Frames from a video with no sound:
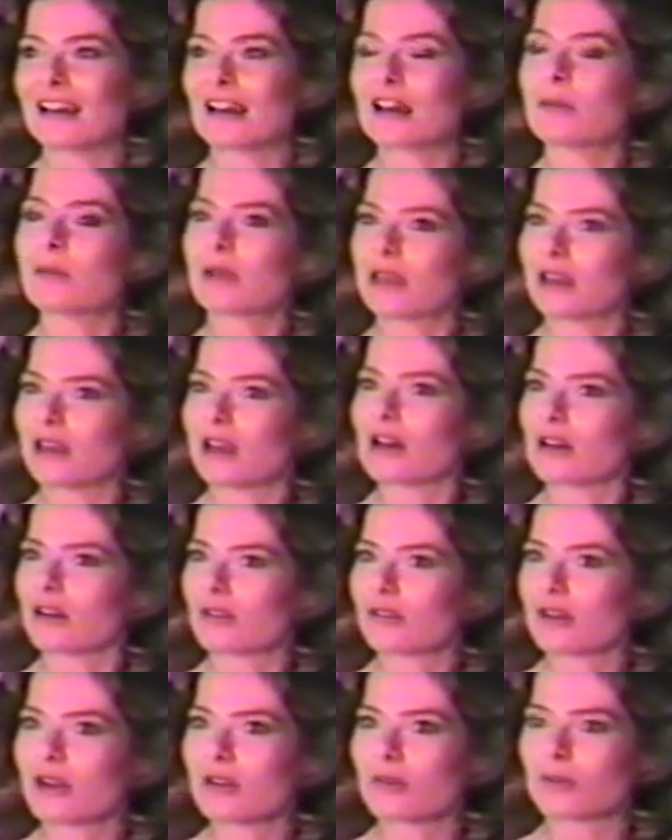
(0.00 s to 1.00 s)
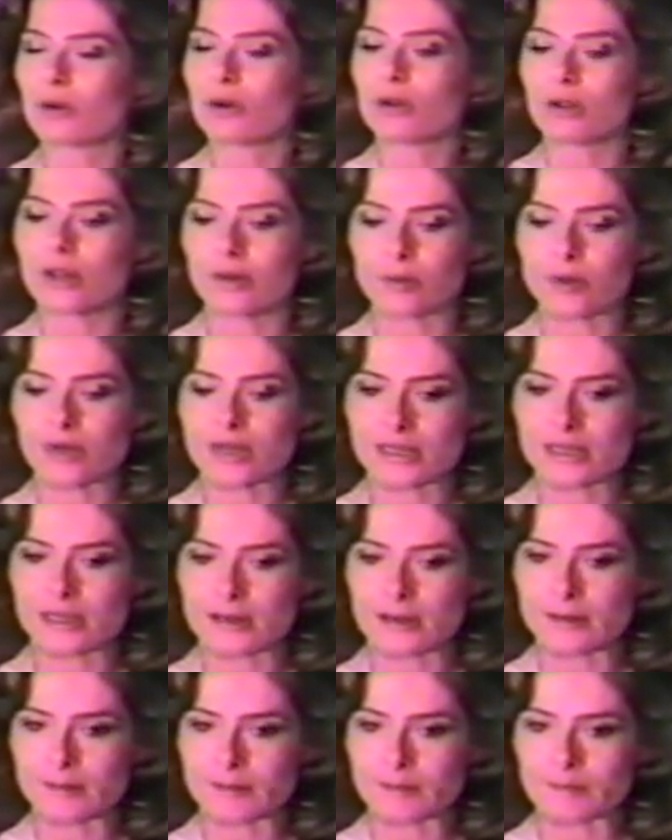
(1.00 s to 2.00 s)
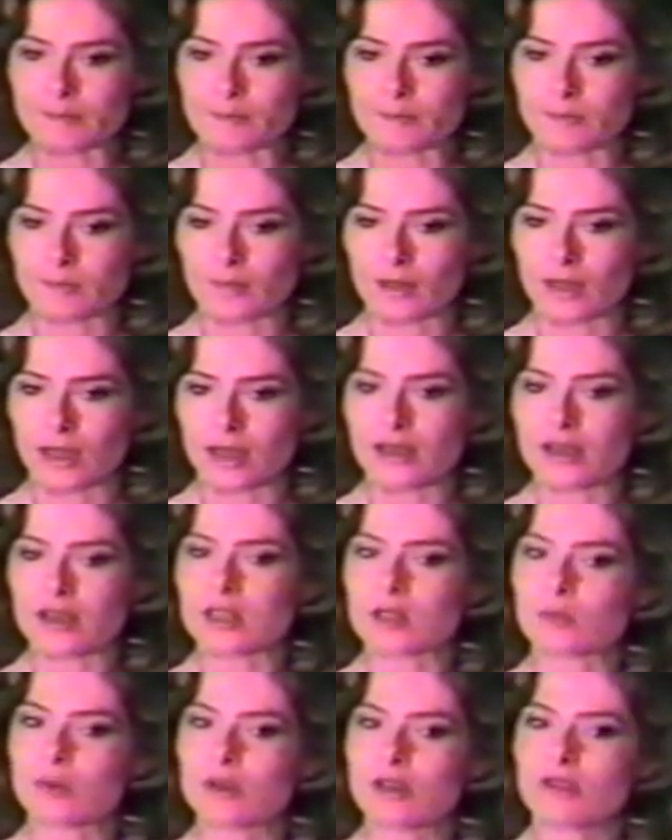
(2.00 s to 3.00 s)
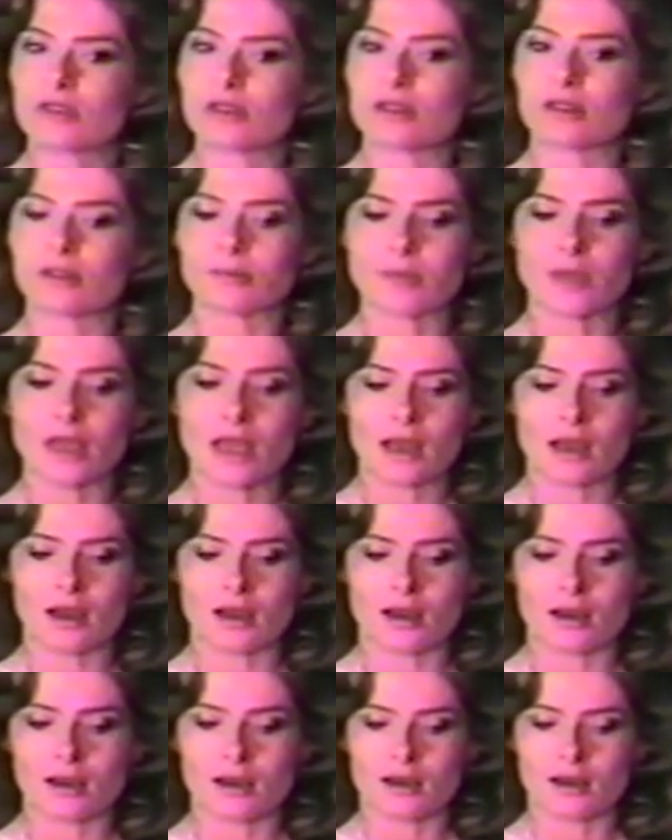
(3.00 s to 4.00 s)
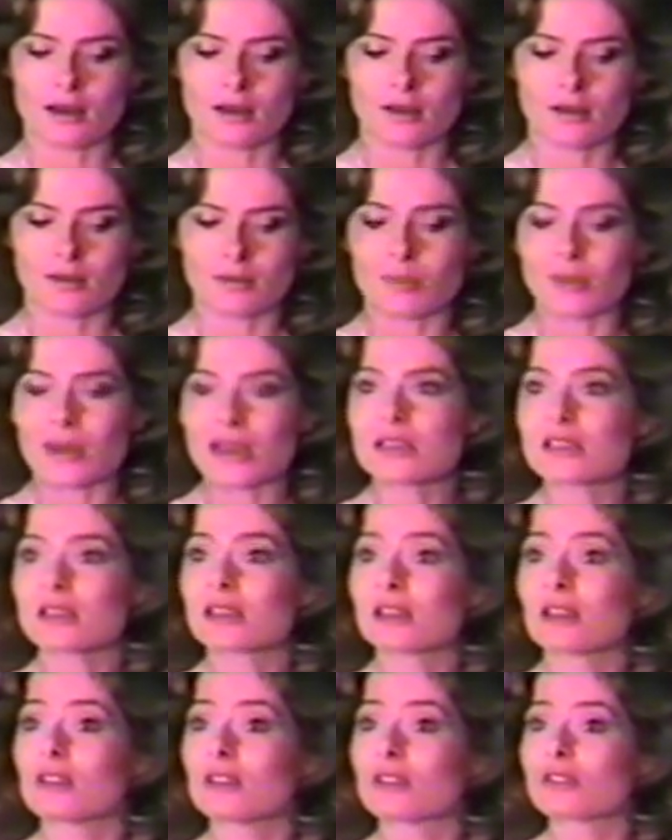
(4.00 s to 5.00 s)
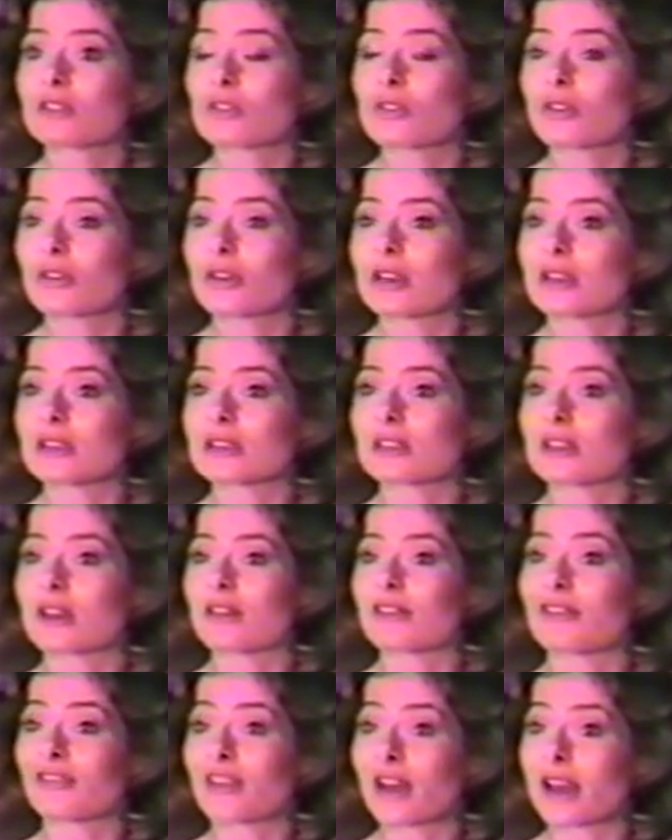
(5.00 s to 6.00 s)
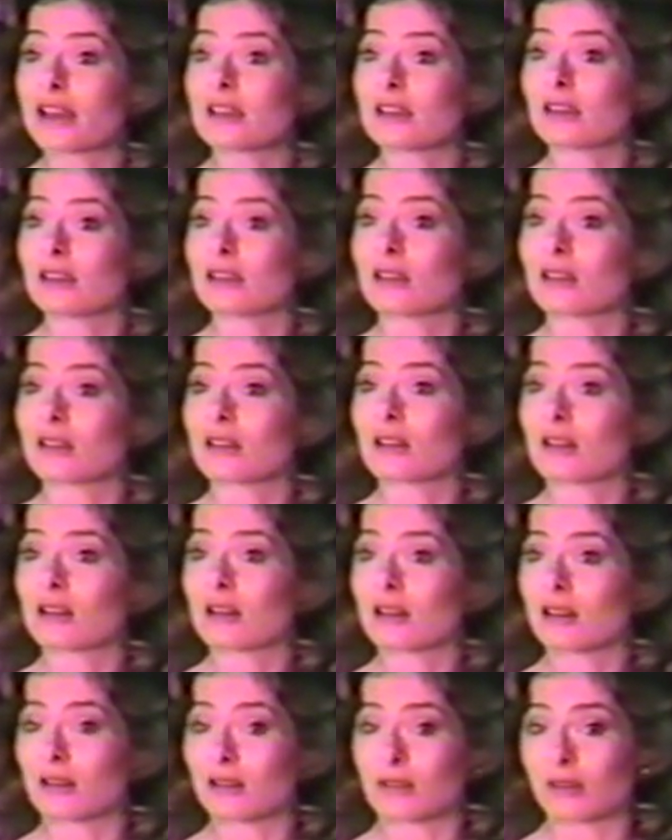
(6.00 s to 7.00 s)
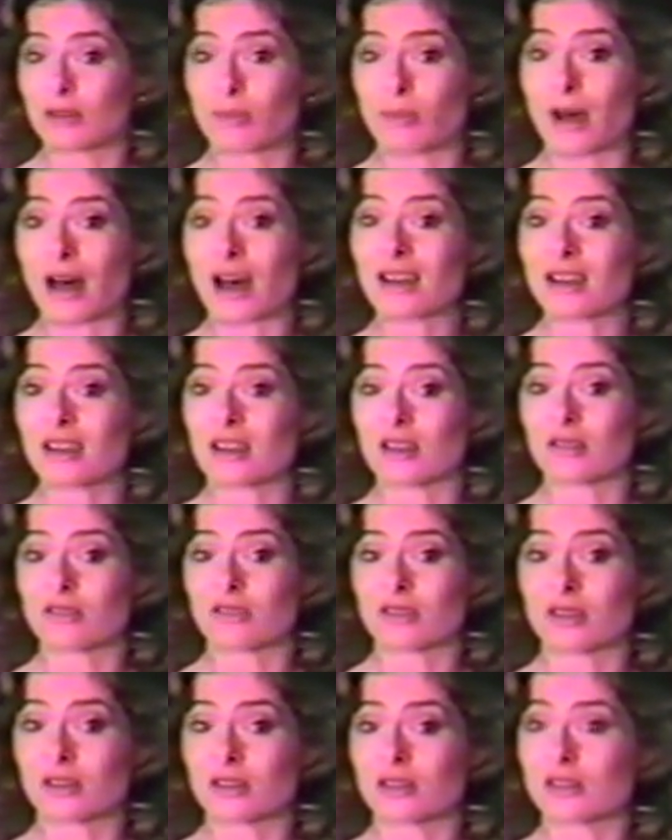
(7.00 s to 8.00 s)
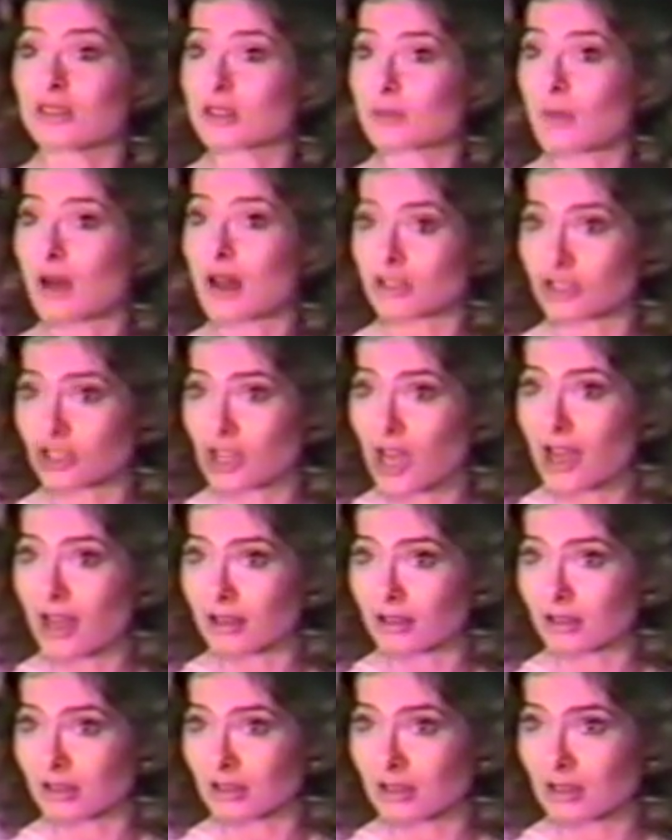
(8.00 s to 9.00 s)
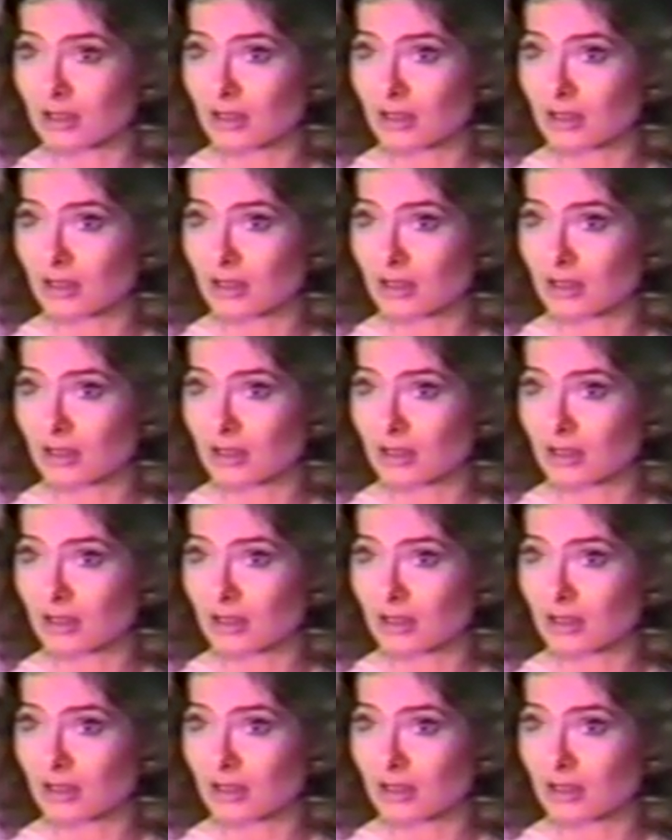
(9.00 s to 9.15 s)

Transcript: I played a great role. It was, um, it's pivotal. Basically, the story is of finding uh, the body of a, a small child,